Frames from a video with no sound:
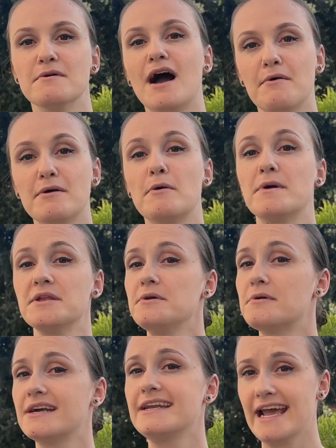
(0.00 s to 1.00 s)
However, when
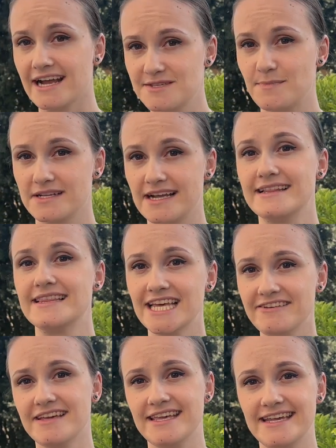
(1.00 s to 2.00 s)
you are an expat and
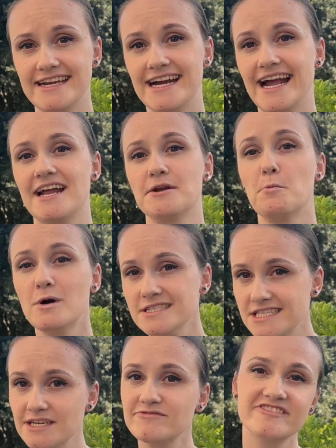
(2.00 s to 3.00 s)
living here and
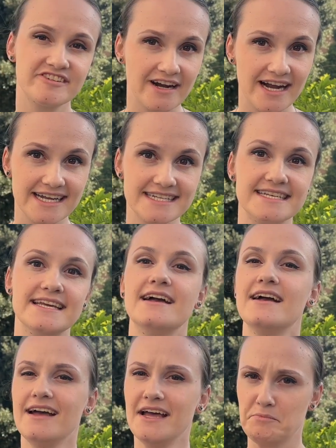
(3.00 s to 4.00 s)
want some variety,
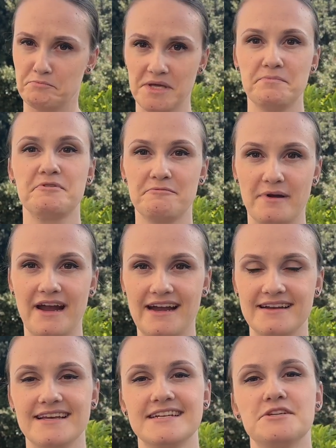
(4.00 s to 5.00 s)
be
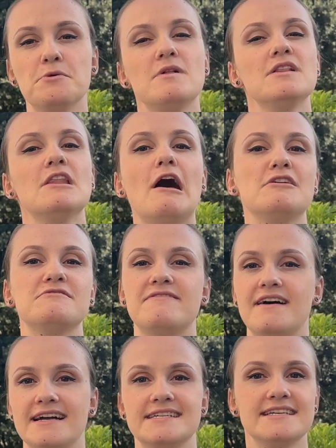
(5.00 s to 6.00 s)
prepared that you will not
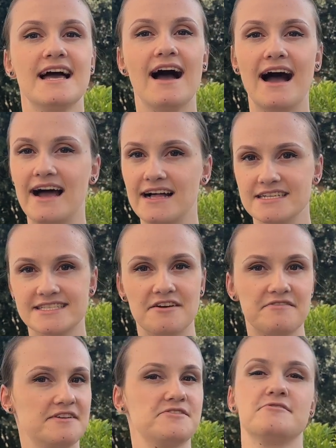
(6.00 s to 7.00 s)
find aisles
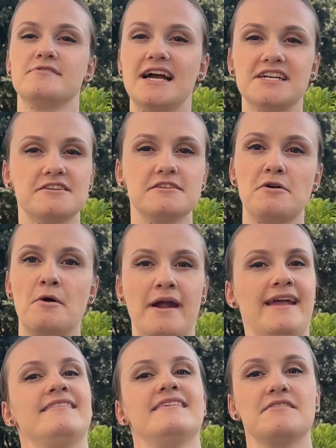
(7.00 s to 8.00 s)
of international or
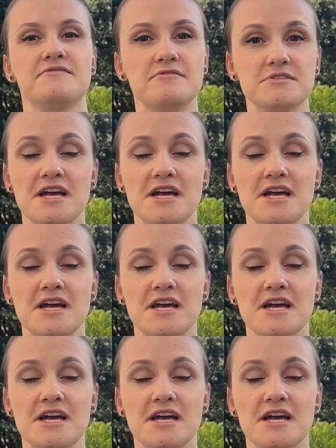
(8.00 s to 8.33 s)
ethnic food.